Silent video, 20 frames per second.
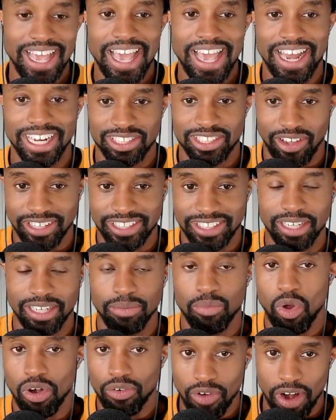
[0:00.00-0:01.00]
And I started seeing
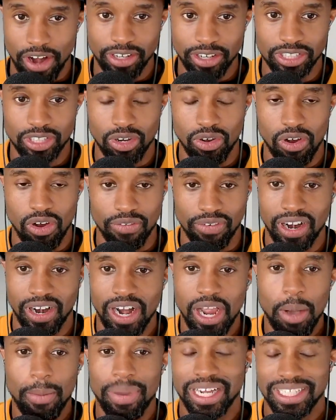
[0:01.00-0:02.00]
more runners go over,
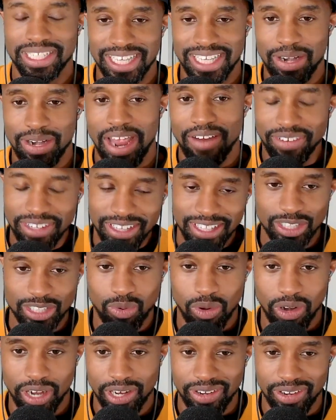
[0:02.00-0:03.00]
but I said, everything that's
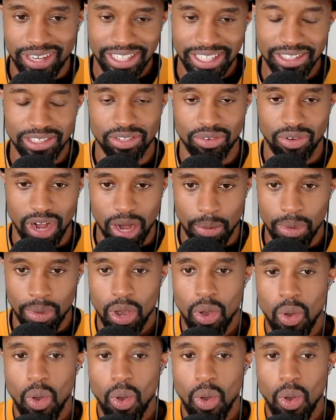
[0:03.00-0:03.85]
working on Instagram